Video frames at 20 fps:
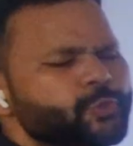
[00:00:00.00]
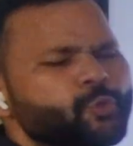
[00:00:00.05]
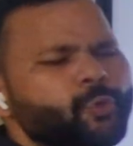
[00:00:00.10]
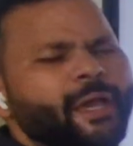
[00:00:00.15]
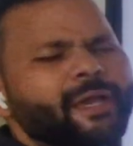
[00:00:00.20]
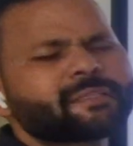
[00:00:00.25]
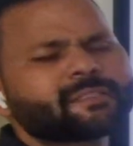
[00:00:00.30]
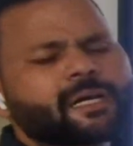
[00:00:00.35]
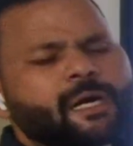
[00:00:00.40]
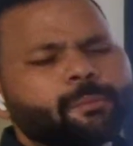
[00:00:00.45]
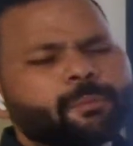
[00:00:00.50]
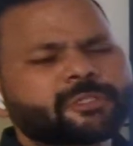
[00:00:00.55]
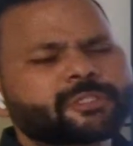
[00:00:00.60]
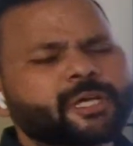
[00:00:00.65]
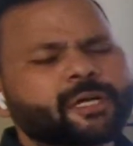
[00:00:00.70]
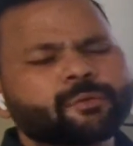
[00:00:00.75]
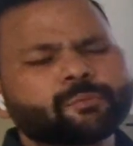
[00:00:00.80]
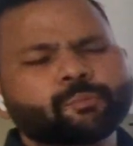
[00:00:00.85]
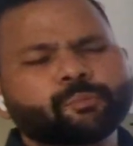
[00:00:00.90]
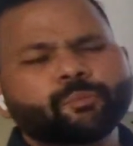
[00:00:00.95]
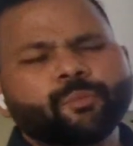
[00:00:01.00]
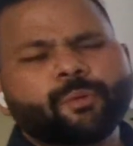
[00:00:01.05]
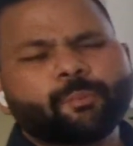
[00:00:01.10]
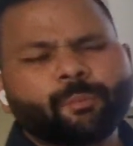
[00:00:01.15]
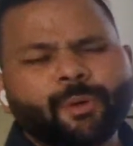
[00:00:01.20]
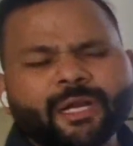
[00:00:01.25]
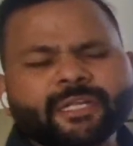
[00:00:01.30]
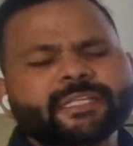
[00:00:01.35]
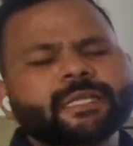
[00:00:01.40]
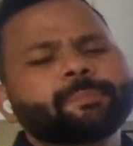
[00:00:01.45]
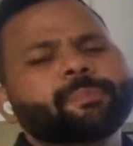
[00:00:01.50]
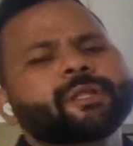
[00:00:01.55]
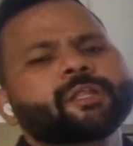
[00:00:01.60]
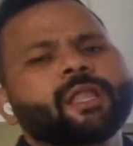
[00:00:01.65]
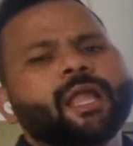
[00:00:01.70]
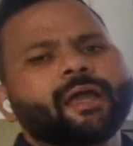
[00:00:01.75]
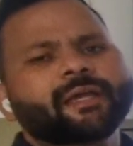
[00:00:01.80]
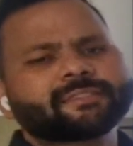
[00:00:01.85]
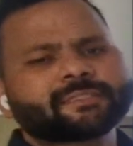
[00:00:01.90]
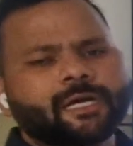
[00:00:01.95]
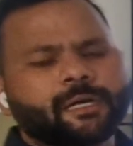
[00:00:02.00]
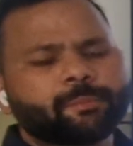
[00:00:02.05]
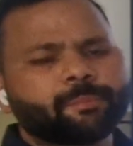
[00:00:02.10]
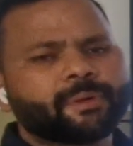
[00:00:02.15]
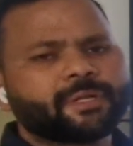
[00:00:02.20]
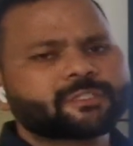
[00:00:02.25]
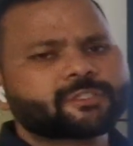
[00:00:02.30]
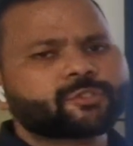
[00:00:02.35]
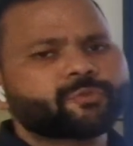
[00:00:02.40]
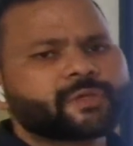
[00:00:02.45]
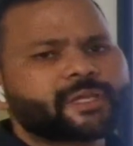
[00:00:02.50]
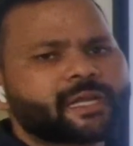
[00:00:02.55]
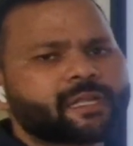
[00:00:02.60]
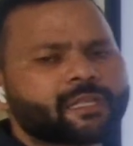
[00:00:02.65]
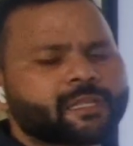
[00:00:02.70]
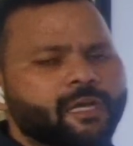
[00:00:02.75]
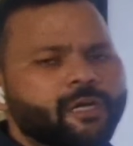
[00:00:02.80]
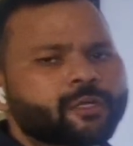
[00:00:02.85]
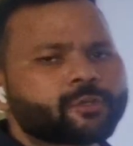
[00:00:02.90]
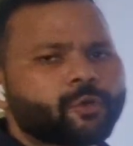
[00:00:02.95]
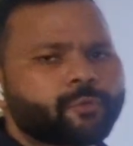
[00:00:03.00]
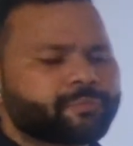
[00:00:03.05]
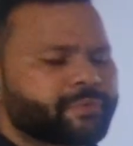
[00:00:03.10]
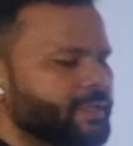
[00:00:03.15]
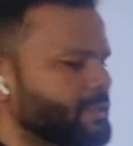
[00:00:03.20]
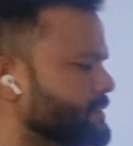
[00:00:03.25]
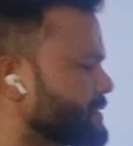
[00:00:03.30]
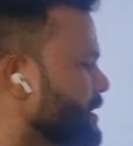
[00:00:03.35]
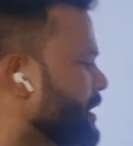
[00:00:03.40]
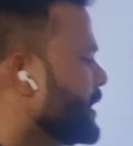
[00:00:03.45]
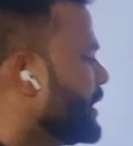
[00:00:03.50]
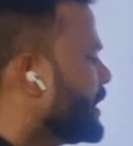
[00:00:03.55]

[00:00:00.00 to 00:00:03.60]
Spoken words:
few examples, there are multiple examples we can learn of this.